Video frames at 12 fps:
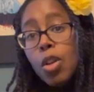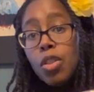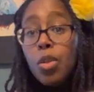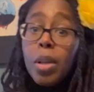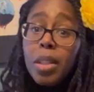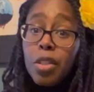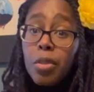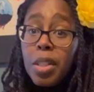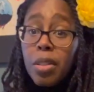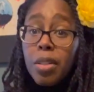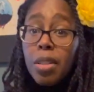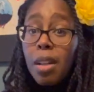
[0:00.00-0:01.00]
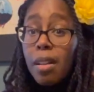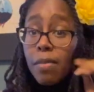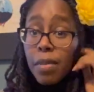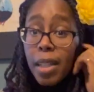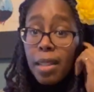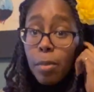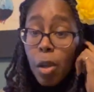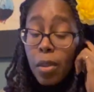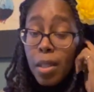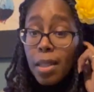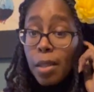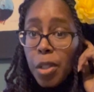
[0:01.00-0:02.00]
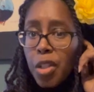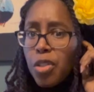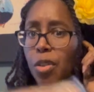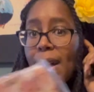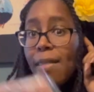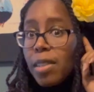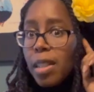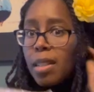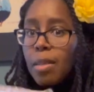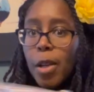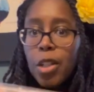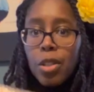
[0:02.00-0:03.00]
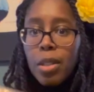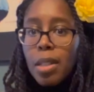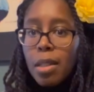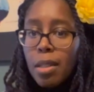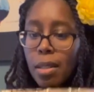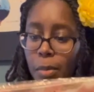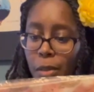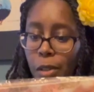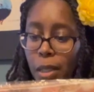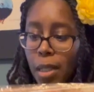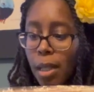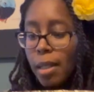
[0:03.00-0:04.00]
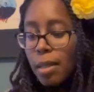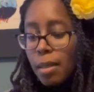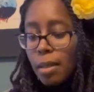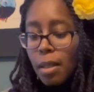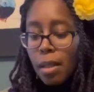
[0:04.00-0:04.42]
toiletries or stuff, like small things like when you're traveling especially. This could be really nice.